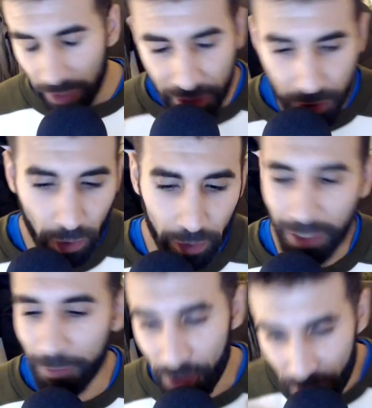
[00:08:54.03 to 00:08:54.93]
It's not.
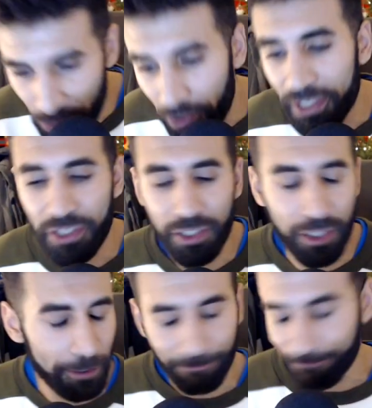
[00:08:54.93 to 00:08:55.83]
I'm just trying
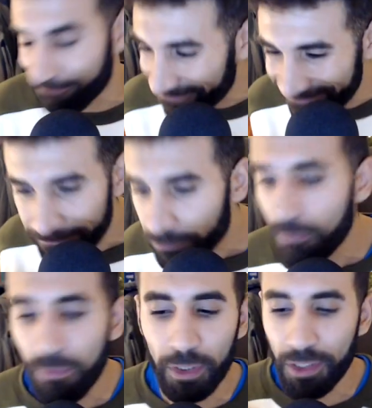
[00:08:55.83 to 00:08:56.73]
to
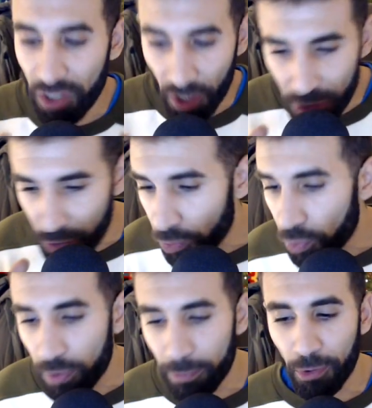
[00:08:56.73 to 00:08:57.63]
touch on
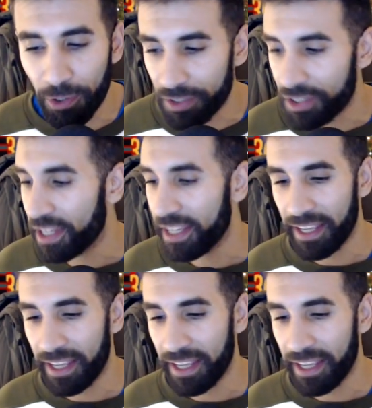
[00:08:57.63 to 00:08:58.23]
all the points